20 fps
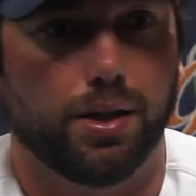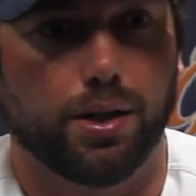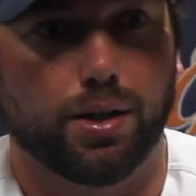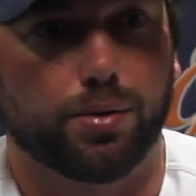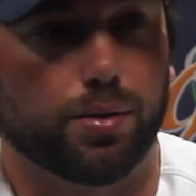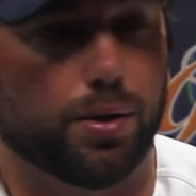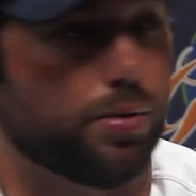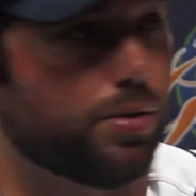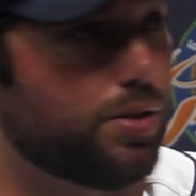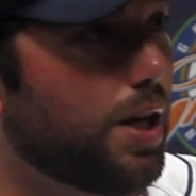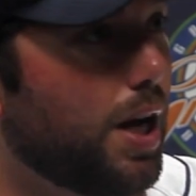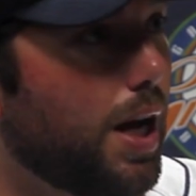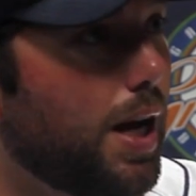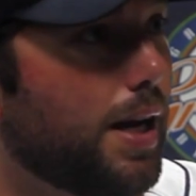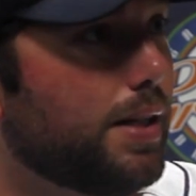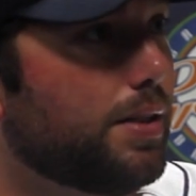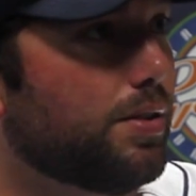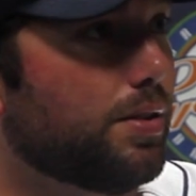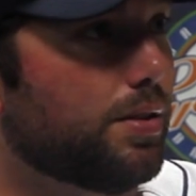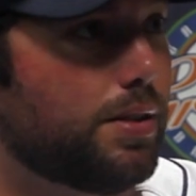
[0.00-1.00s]
throw
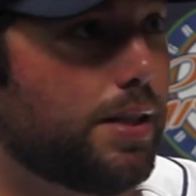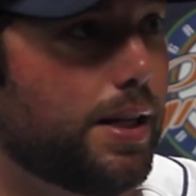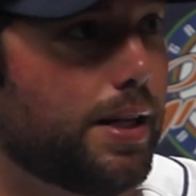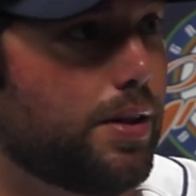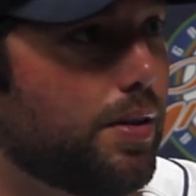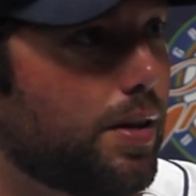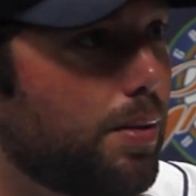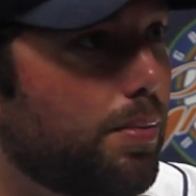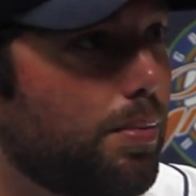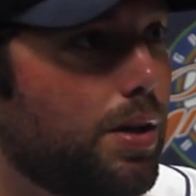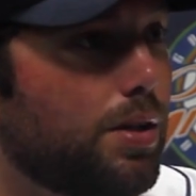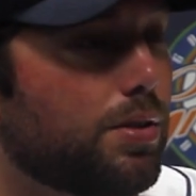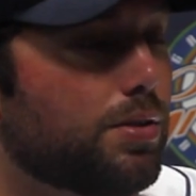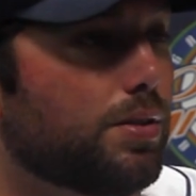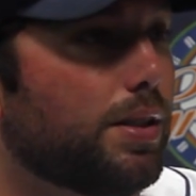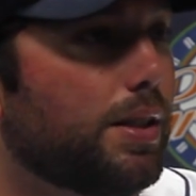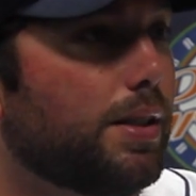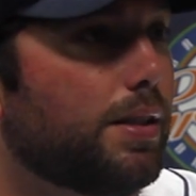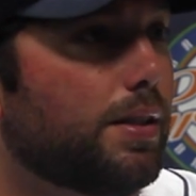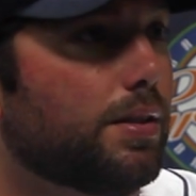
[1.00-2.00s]
sides or take ground balls
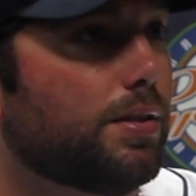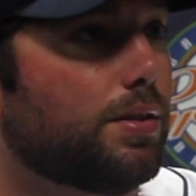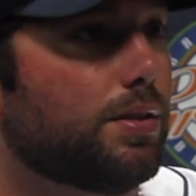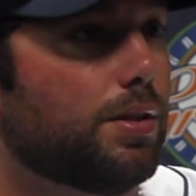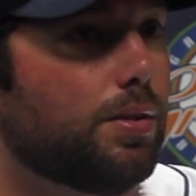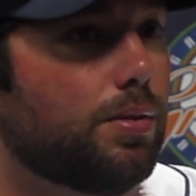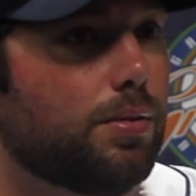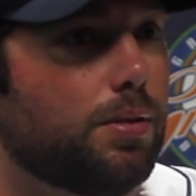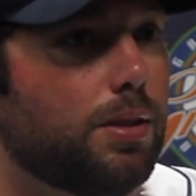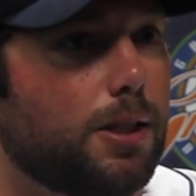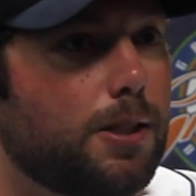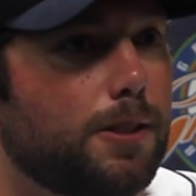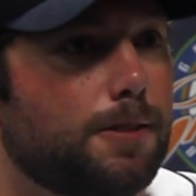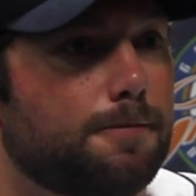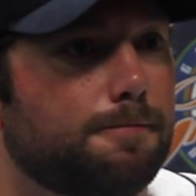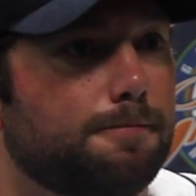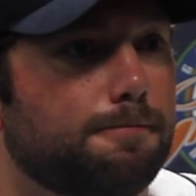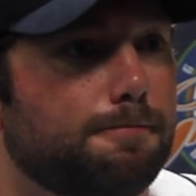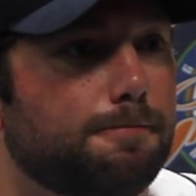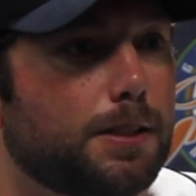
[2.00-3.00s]
or anything. So,
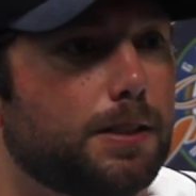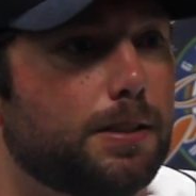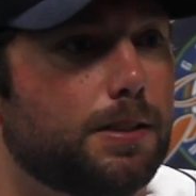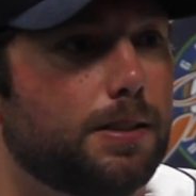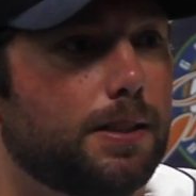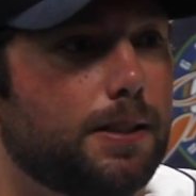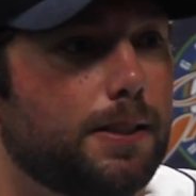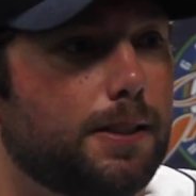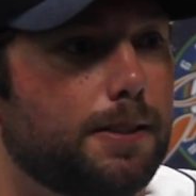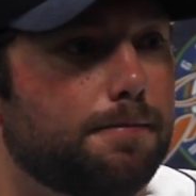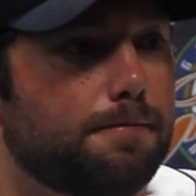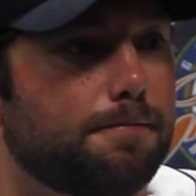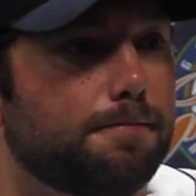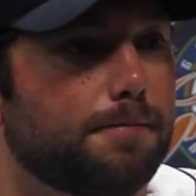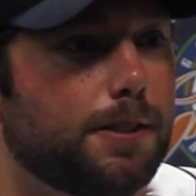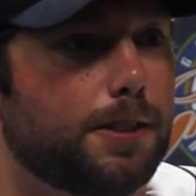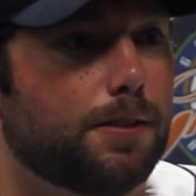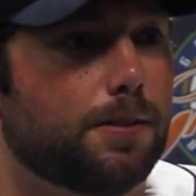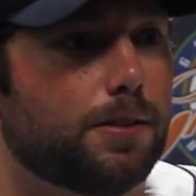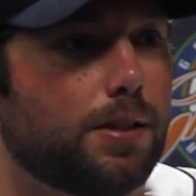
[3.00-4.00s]

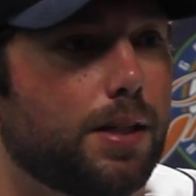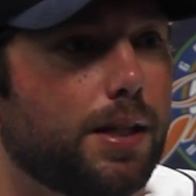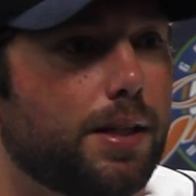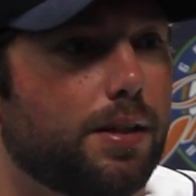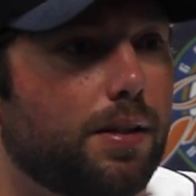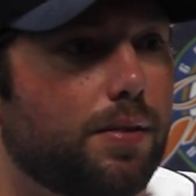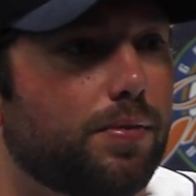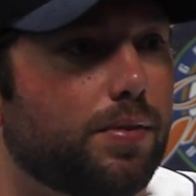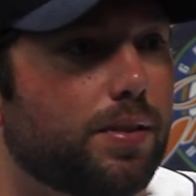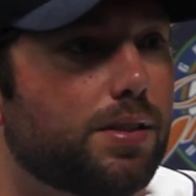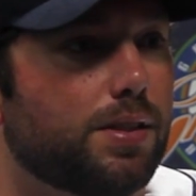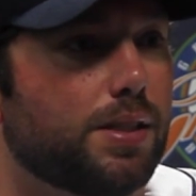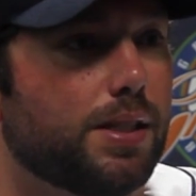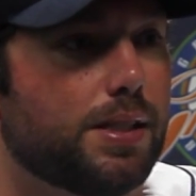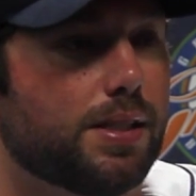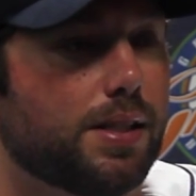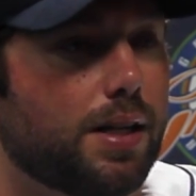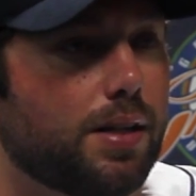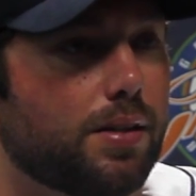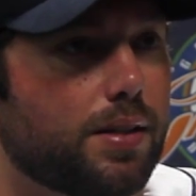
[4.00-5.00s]
you know, it's late enough in the
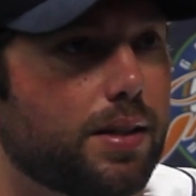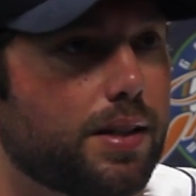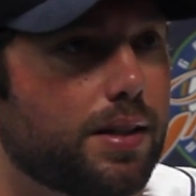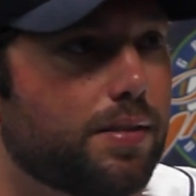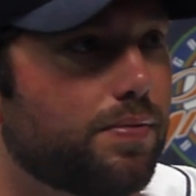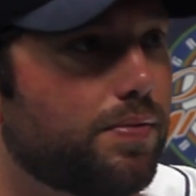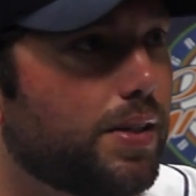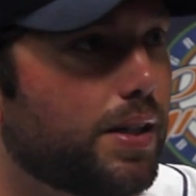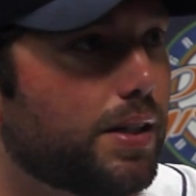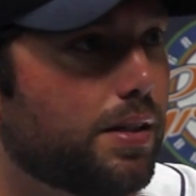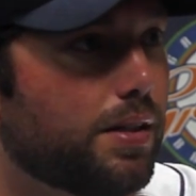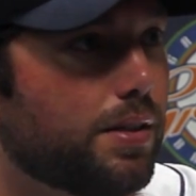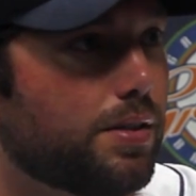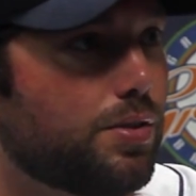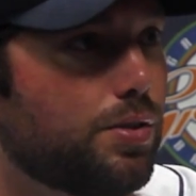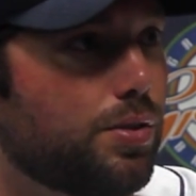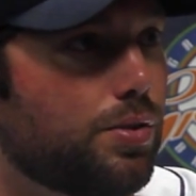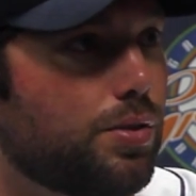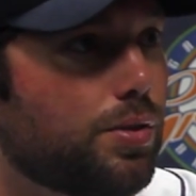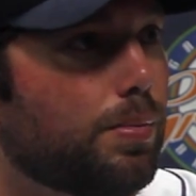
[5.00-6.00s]
season. I don't think it affected us
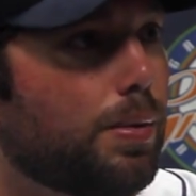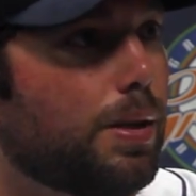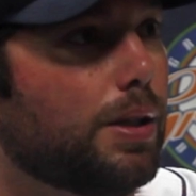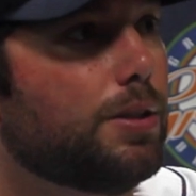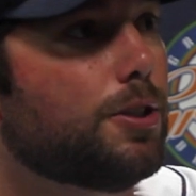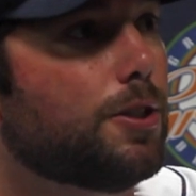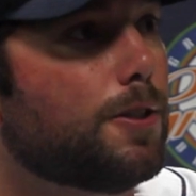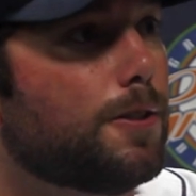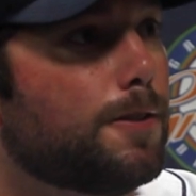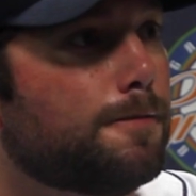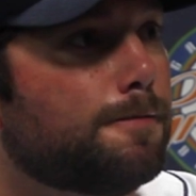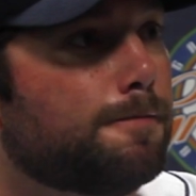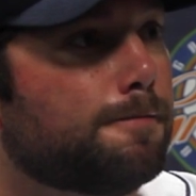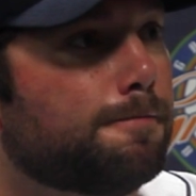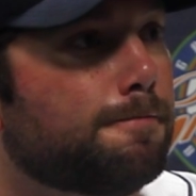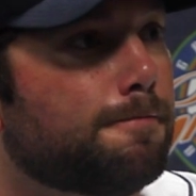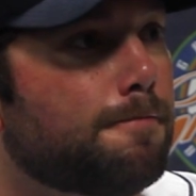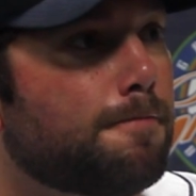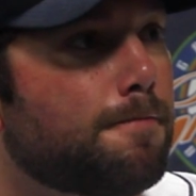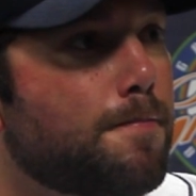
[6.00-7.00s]
too
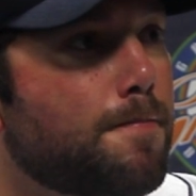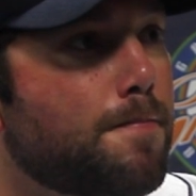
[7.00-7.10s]
much.